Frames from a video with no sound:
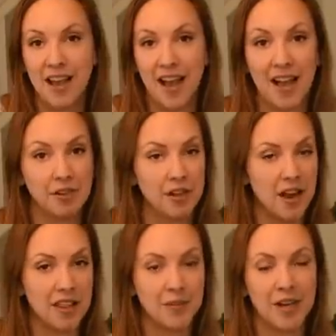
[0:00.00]
I have a
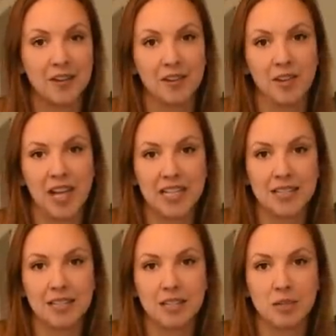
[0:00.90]
lot of them under
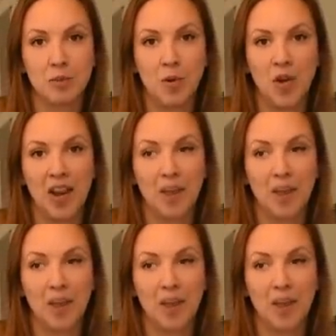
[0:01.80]
lights at this point.